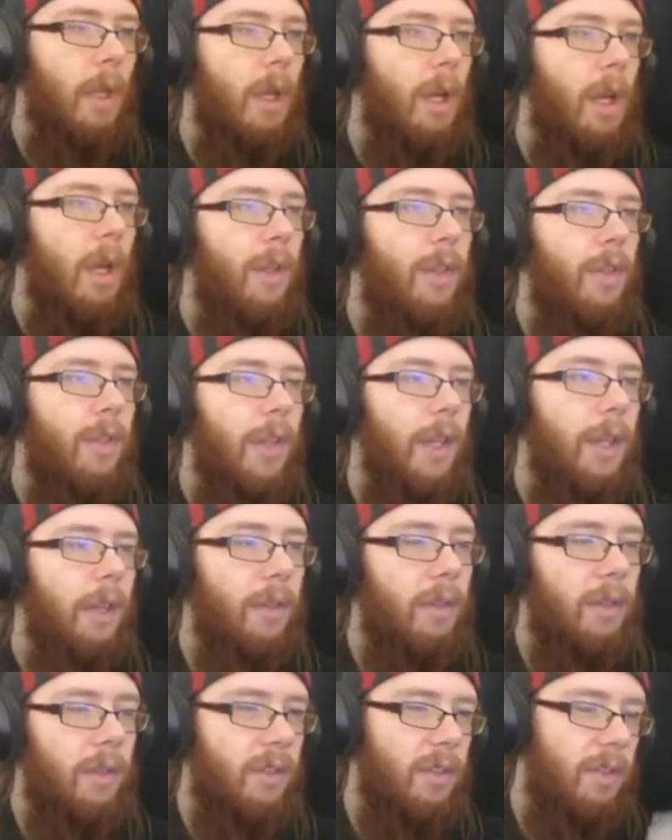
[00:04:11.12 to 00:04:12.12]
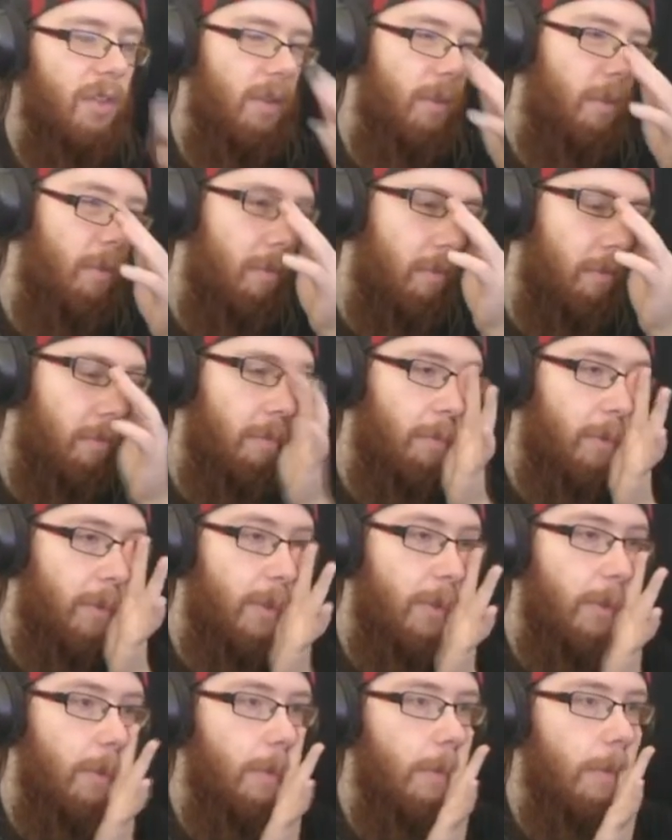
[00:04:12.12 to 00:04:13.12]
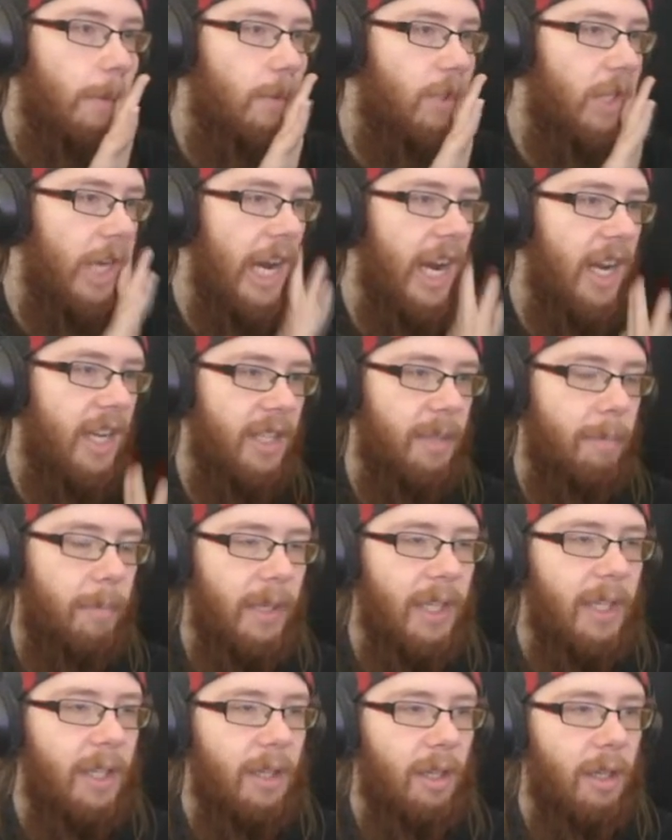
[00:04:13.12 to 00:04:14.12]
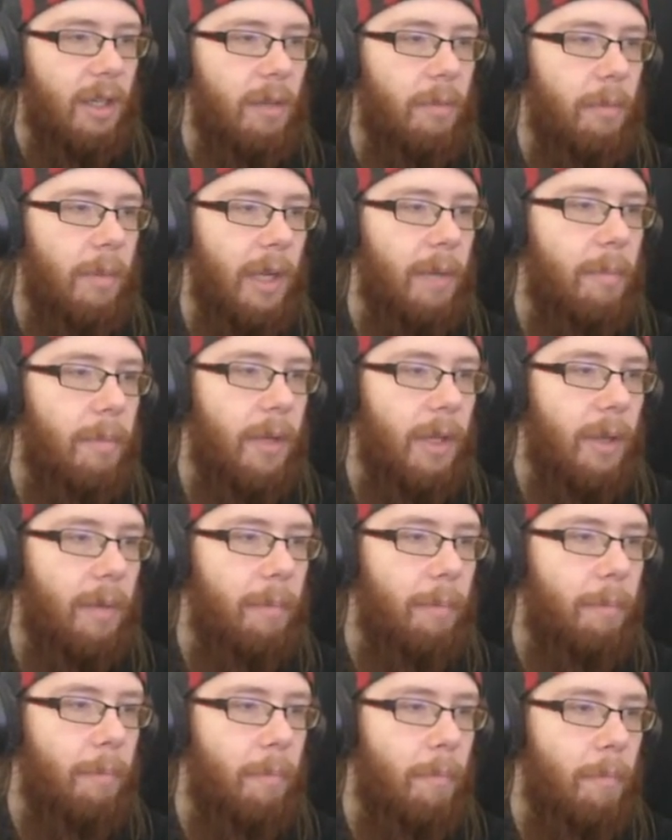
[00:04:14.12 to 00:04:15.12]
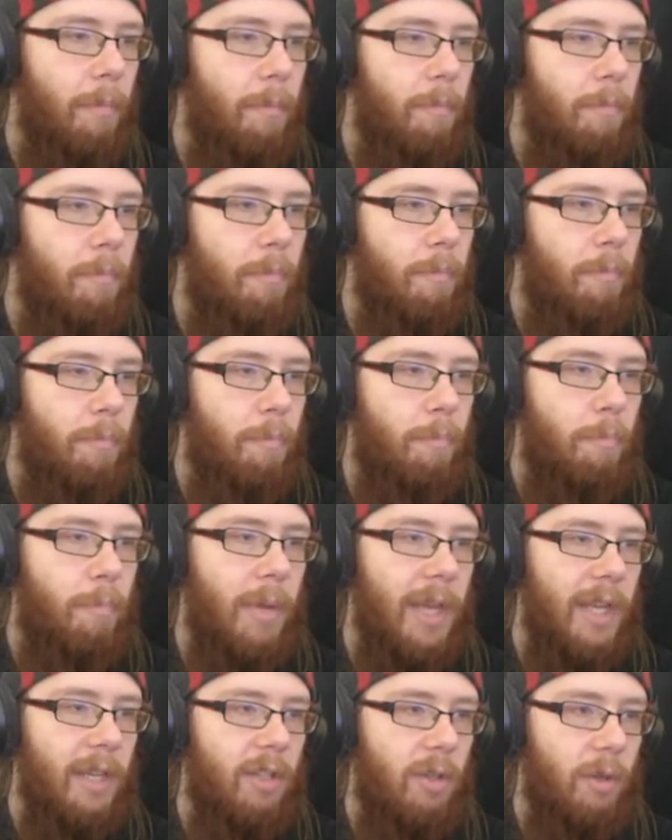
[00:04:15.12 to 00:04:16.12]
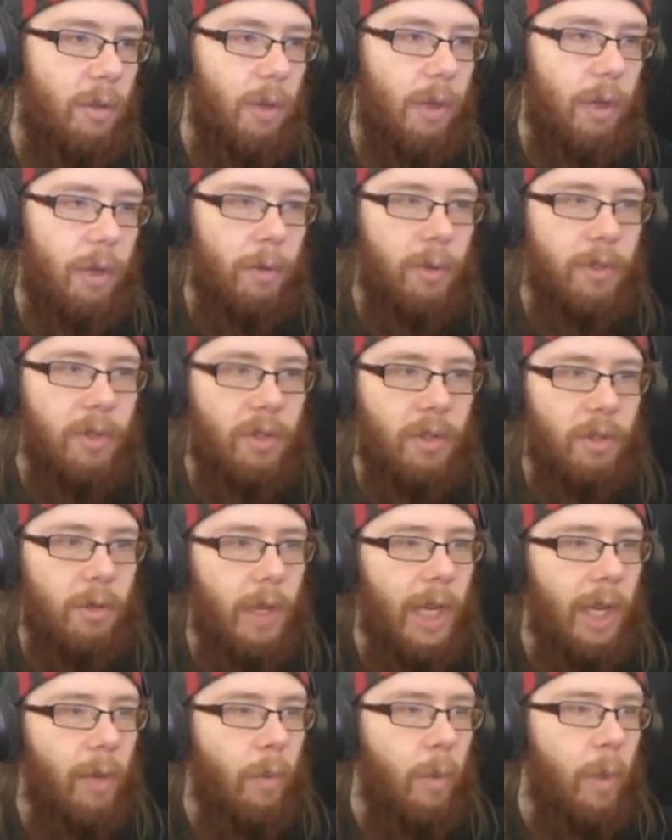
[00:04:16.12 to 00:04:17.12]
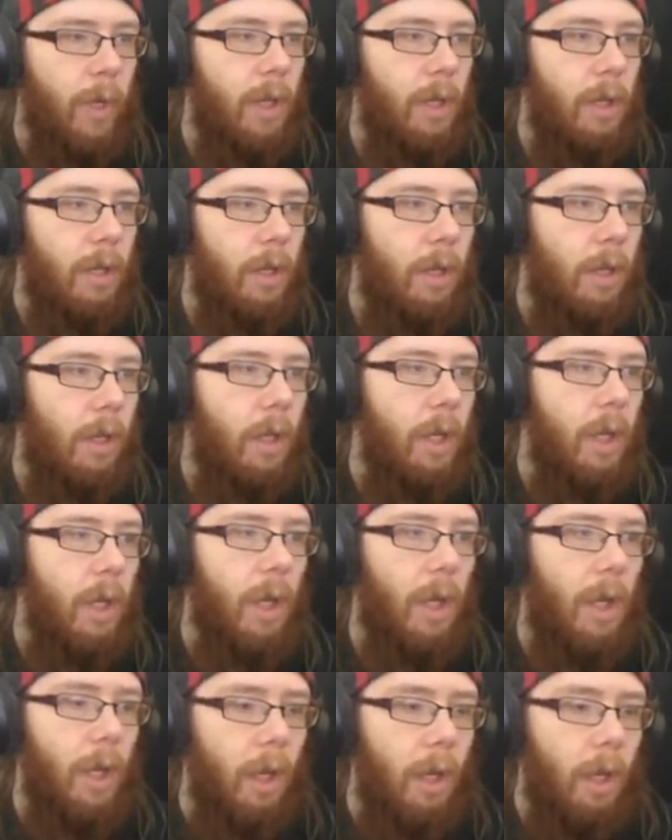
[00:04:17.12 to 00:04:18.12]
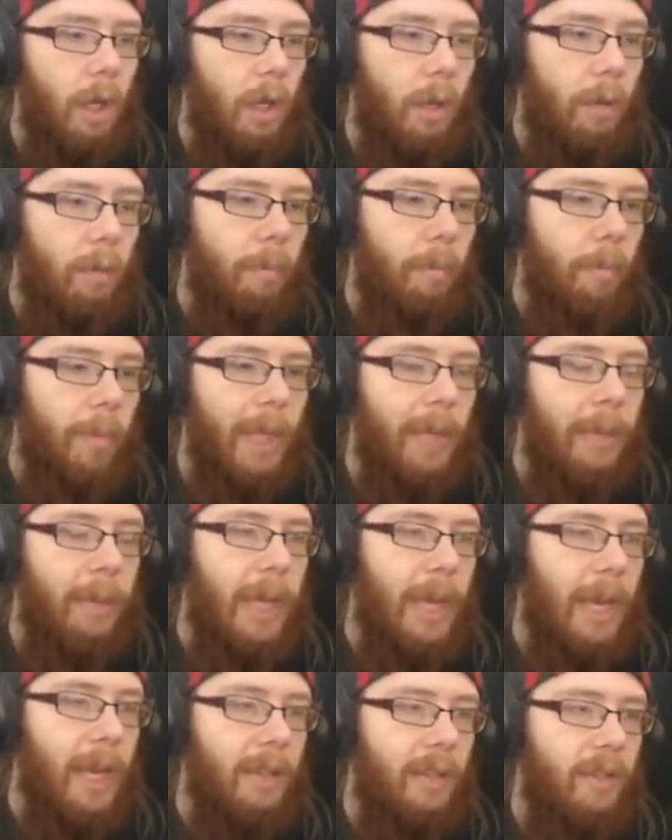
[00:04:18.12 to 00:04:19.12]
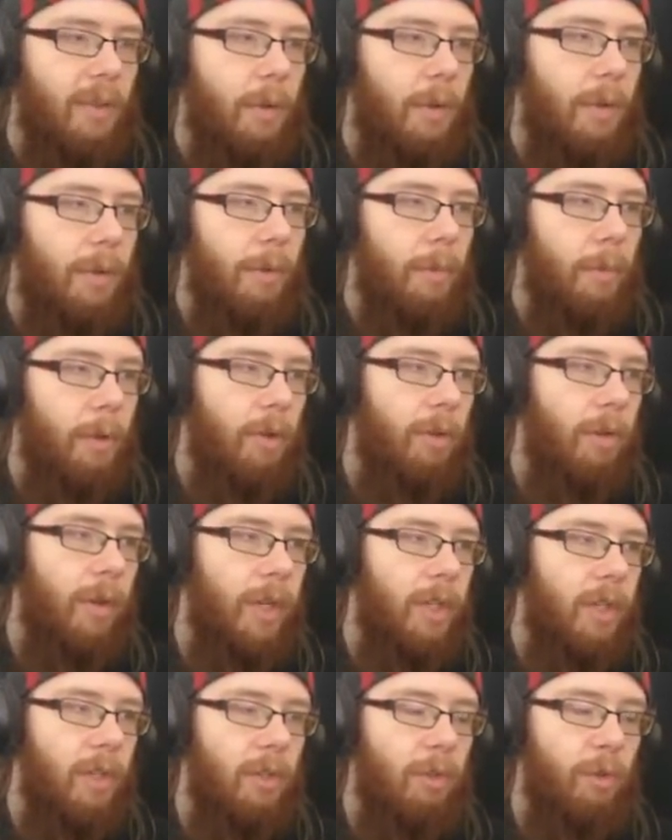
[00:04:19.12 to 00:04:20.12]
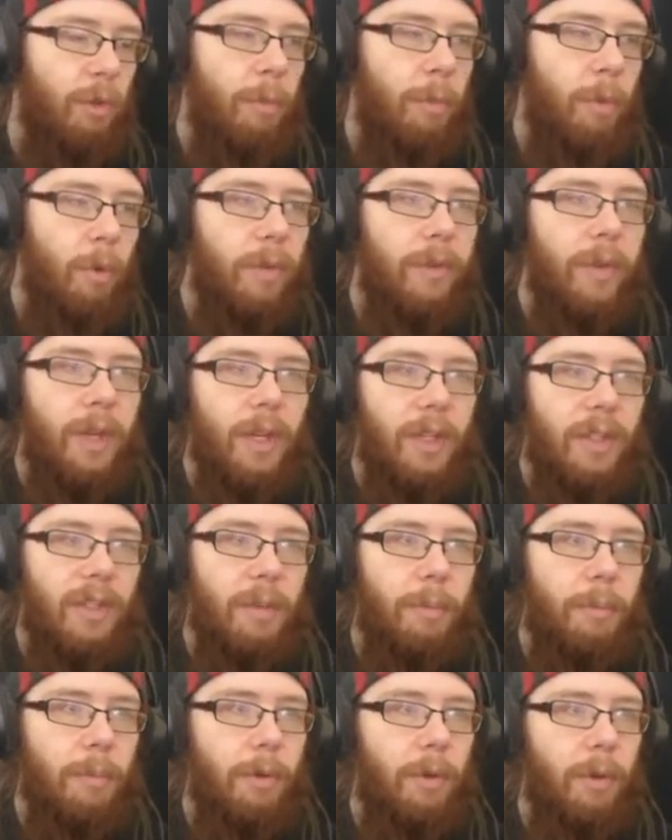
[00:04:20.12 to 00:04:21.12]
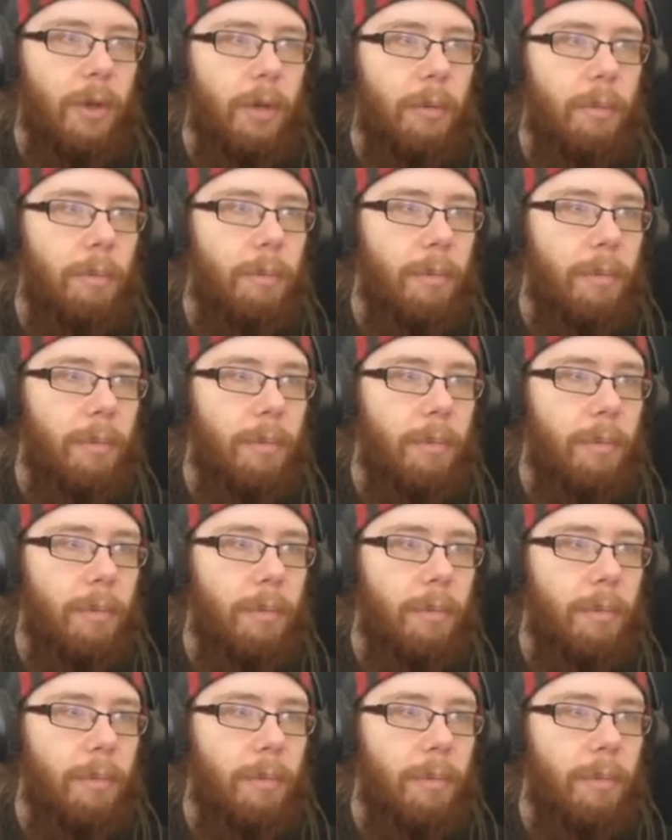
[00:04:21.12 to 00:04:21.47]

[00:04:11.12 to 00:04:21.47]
I think this huge ass beacon might be a bit too close, so I will maybe ask one of the moderators to remove it at some point.